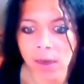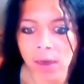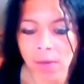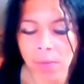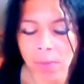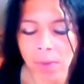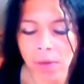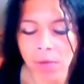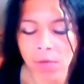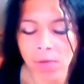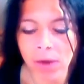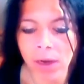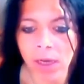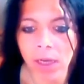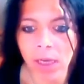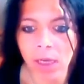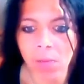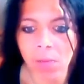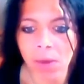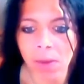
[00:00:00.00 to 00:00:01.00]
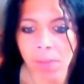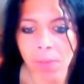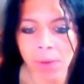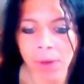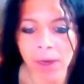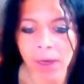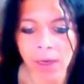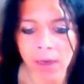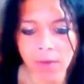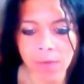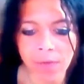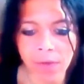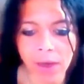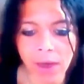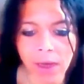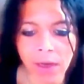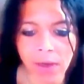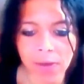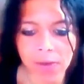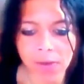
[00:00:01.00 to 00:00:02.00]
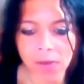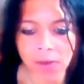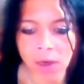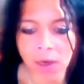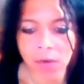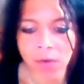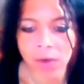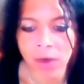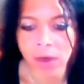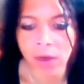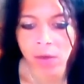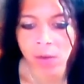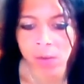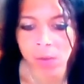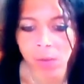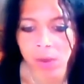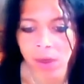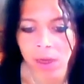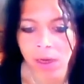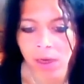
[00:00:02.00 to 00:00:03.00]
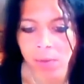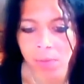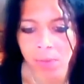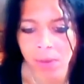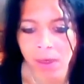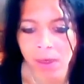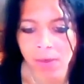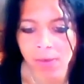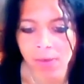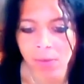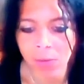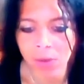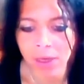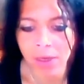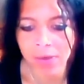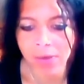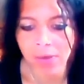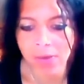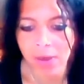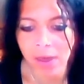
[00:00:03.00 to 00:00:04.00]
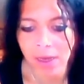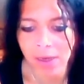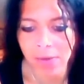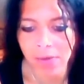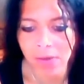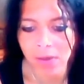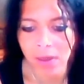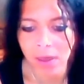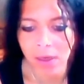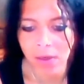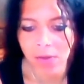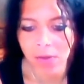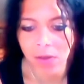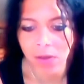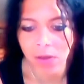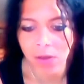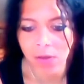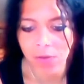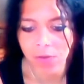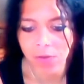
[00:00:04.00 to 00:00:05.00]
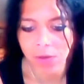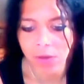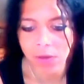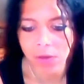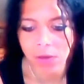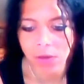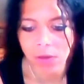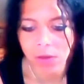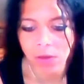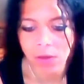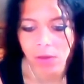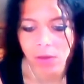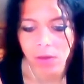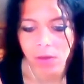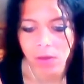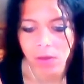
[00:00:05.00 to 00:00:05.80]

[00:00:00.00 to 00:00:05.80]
And I have been racking my brain for any scenario where I've been in someone else's house and kicked off.